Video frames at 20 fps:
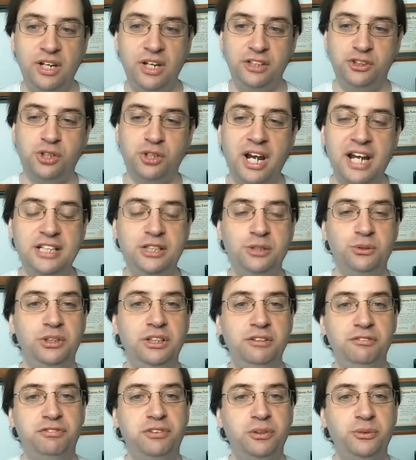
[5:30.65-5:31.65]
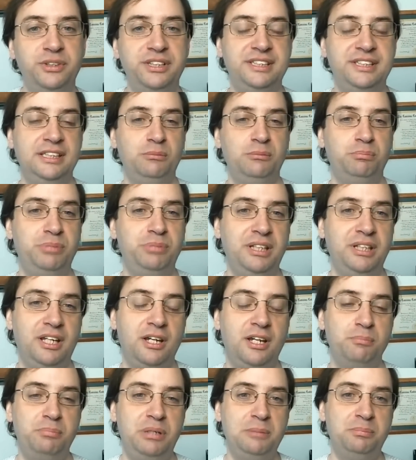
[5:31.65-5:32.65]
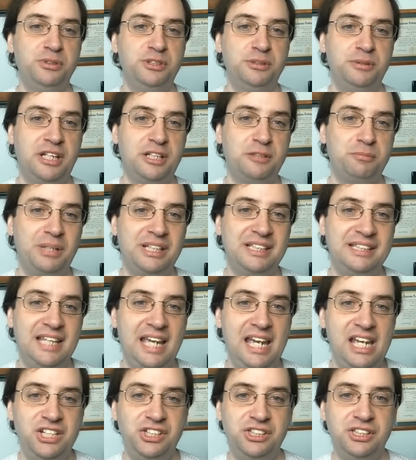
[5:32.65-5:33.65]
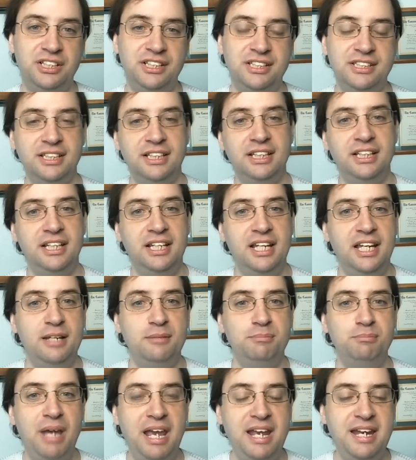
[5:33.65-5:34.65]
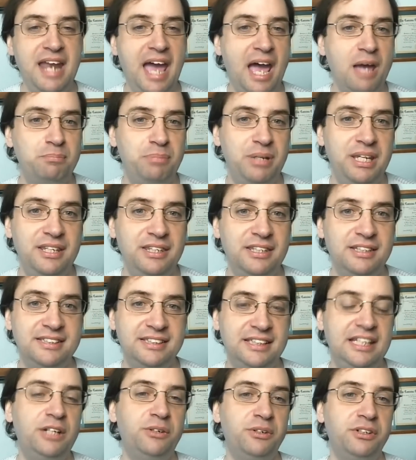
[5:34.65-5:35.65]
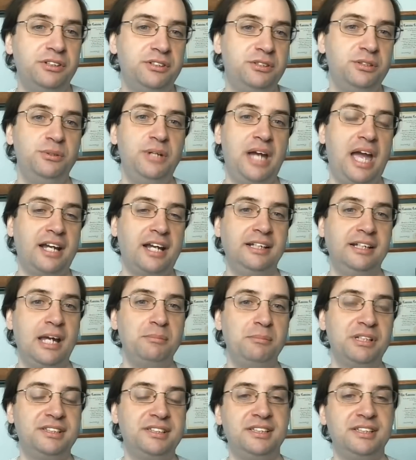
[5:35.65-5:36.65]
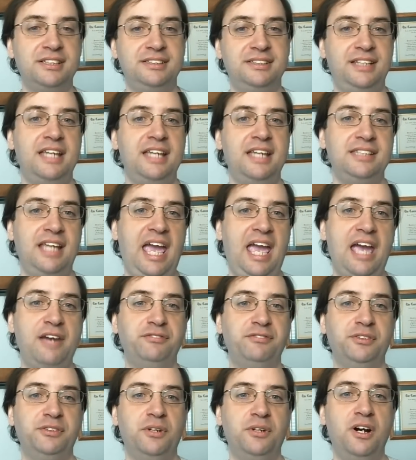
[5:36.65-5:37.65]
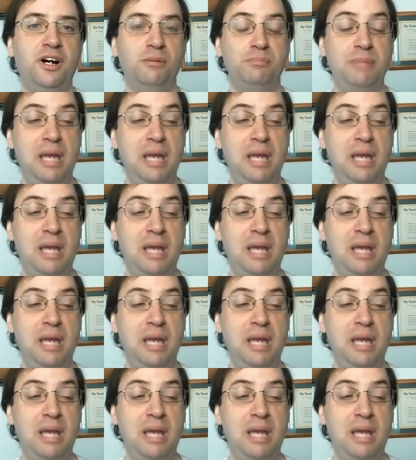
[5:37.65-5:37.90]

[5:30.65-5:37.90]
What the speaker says: Trying to influencing people's expectations may not be the secret to economic success after all.